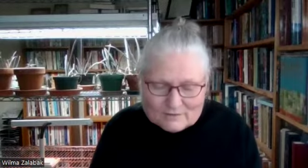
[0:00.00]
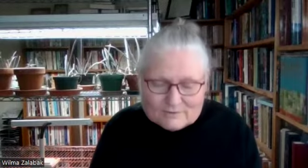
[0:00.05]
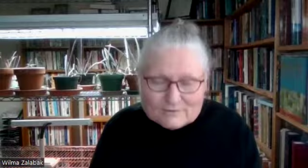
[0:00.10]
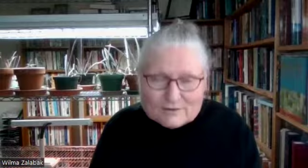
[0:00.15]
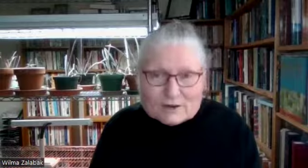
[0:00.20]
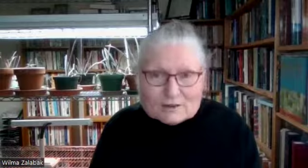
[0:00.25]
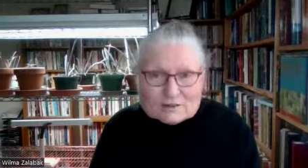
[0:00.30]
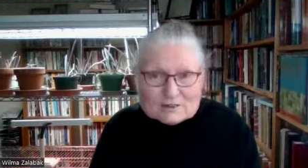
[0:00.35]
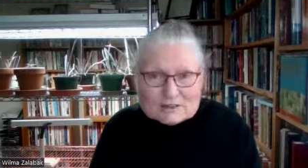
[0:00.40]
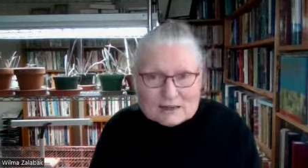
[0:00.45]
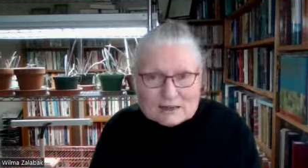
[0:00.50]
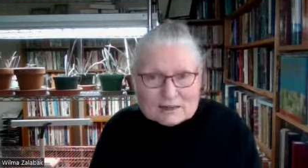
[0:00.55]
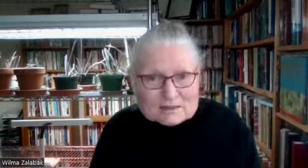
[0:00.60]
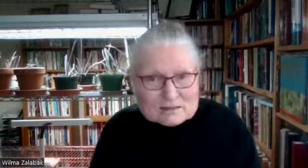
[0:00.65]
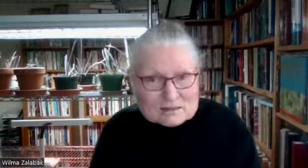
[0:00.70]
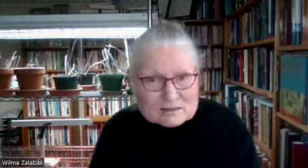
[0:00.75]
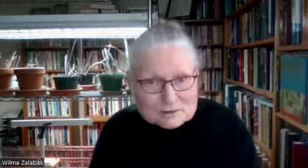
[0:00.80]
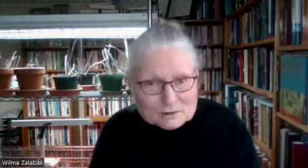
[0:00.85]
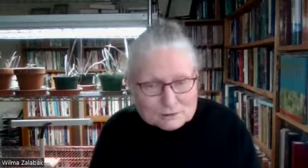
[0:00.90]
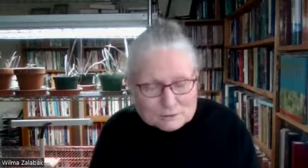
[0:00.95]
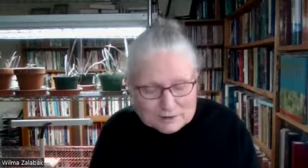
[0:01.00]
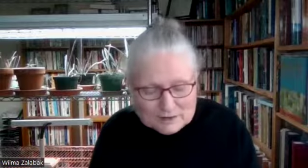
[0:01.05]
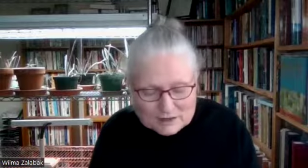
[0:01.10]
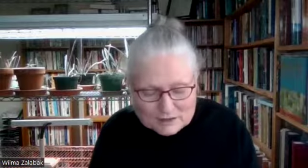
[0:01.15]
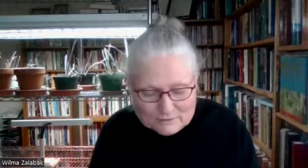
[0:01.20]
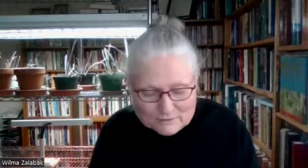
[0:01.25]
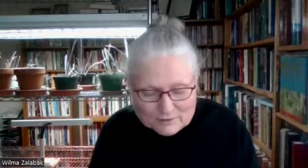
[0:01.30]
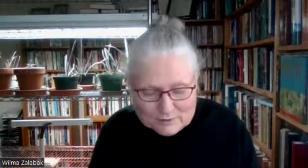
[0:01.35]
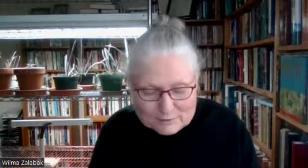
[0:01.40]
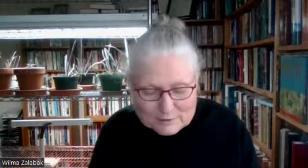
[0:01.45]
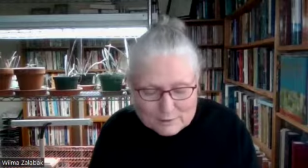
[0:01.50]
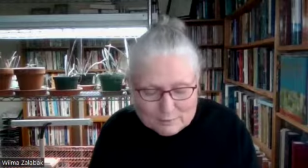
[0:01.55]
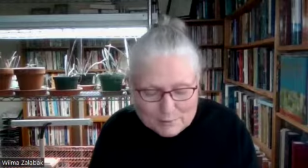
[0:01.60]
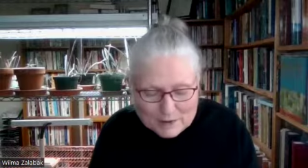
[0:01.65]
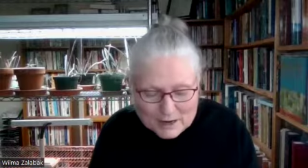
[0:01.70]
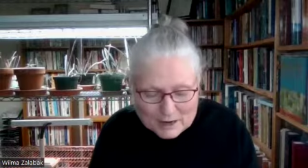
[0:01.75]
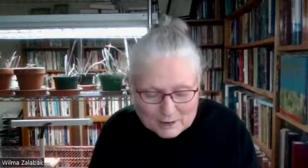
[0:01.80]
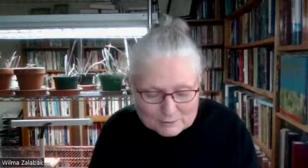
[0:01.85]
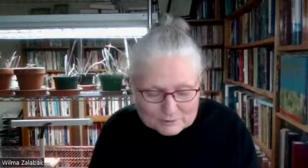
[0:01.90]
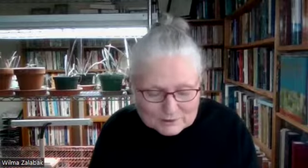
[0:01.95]
felt excluded from the
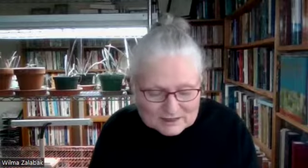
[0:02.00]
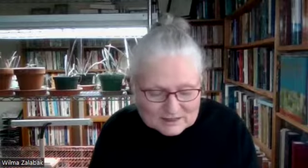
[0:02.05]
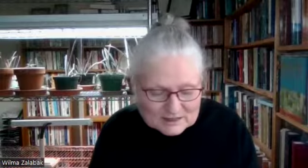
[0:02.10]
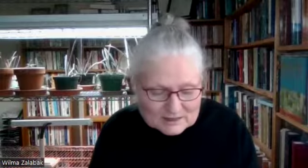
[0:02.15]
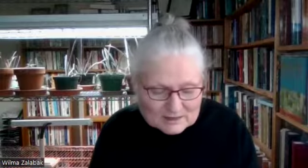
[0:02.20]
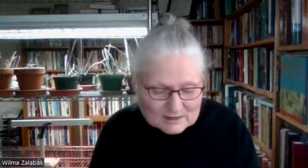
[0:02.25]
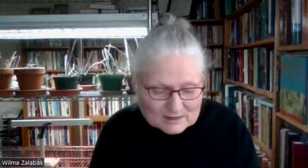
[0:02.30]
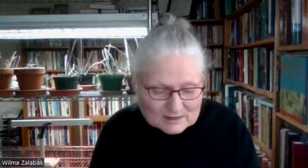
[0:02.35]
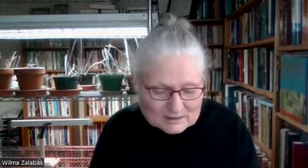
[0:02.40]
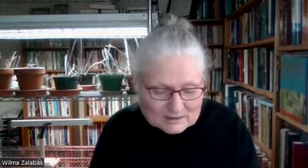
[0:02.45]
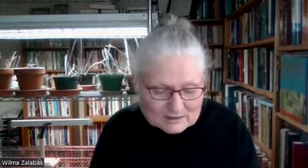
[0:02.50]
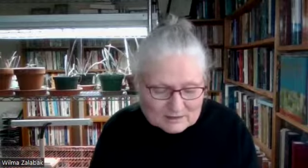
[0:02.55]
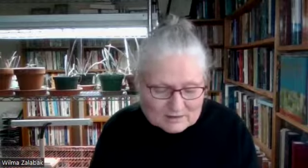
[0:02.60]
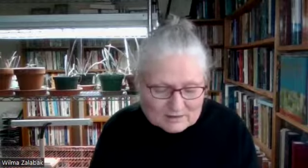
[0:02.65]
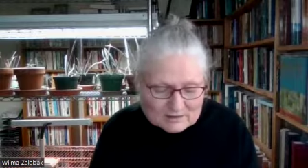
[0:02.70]
bounty,